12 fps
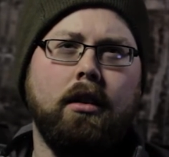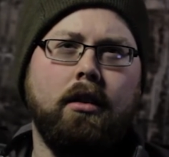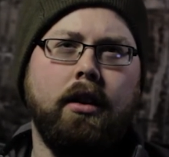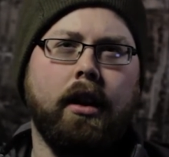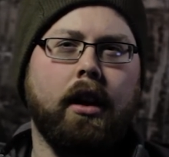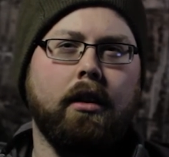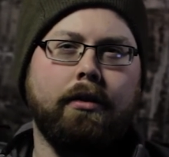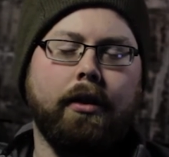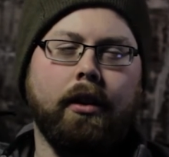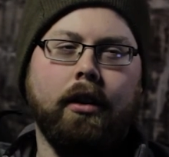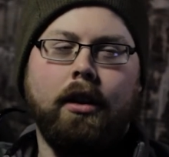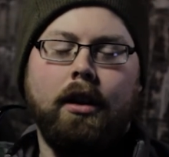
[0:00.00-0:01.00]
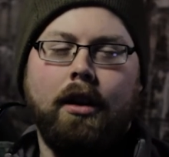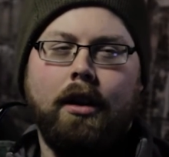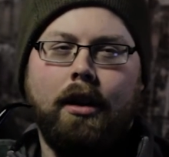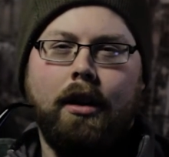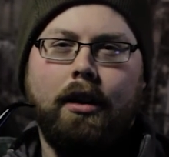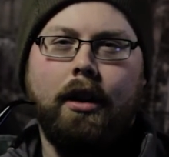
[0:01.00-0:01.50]
digging for
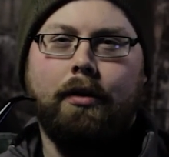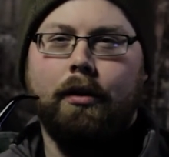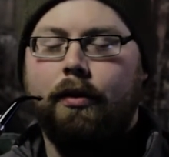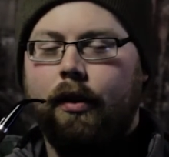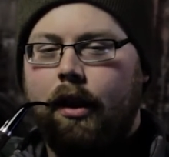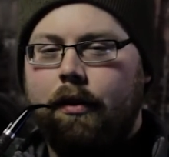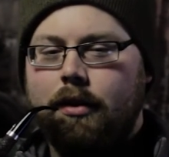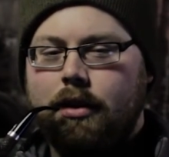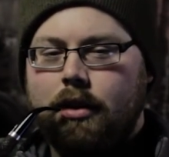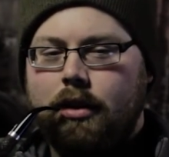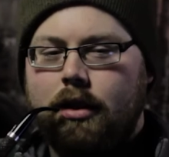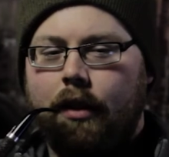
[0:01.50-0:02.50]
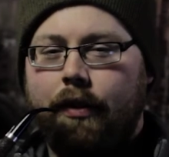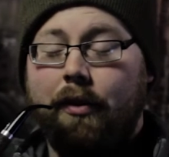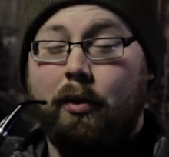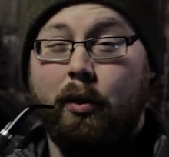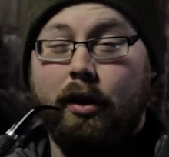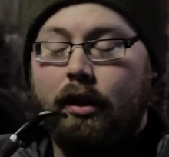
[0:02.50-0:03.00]
different flavors and stuff,
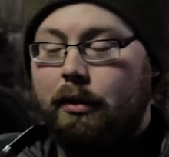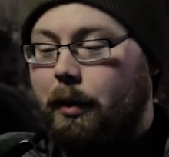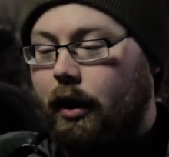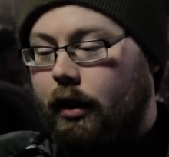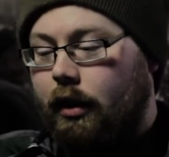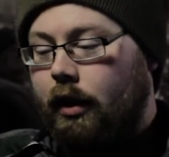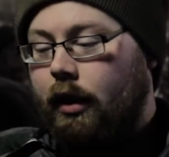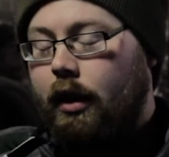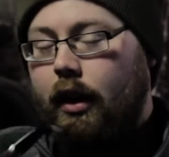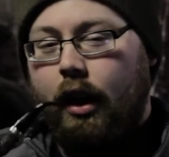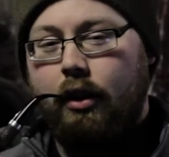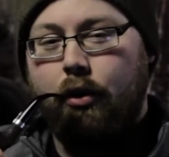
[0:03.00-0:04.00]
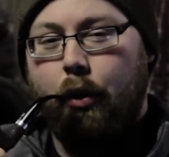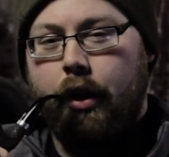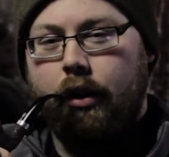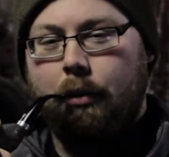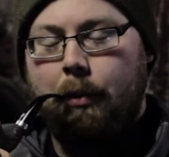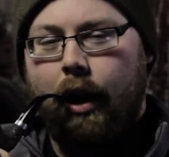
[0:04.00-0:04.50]
I've really been
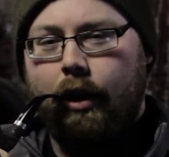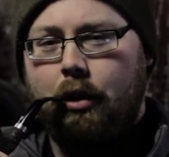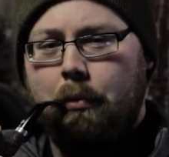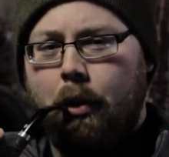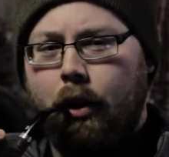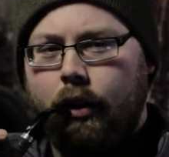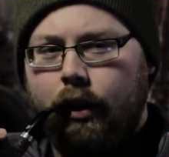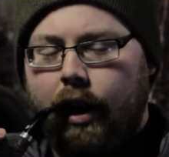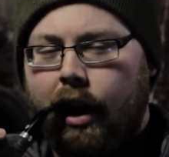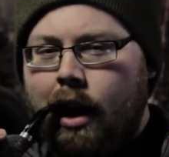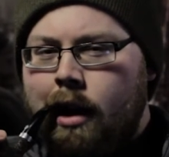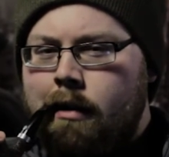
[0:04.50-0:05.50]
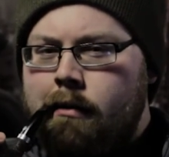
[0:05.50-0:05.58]
enjoying tobacco more. Like,